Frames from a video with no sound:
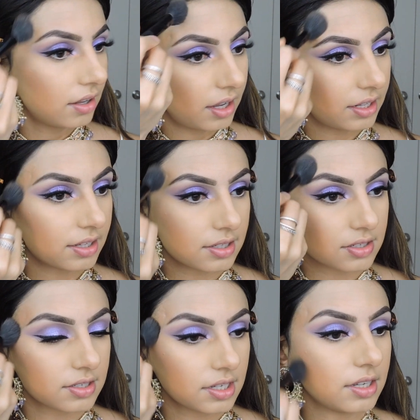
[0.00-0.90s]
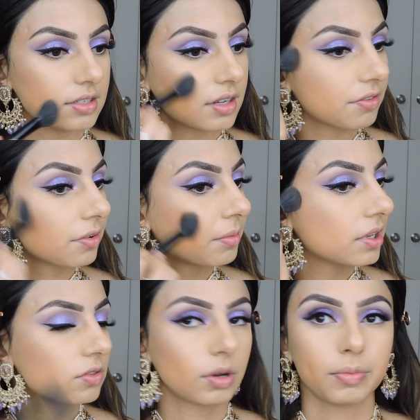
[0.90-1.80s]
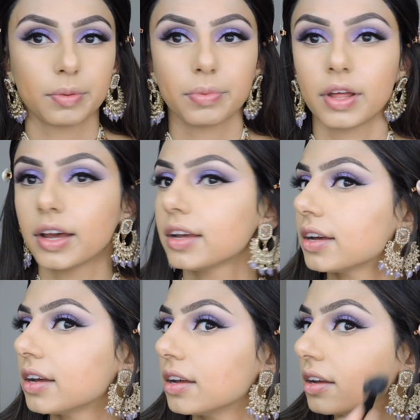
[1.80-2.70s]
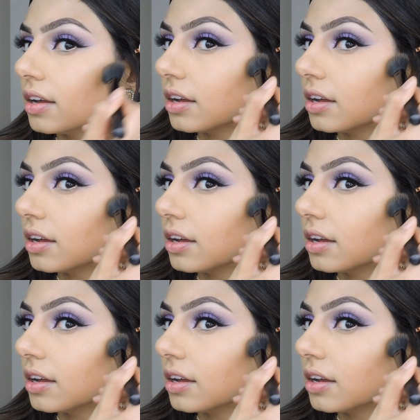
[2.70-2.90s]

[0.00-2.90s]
And this is just easier for me, so I'm applying it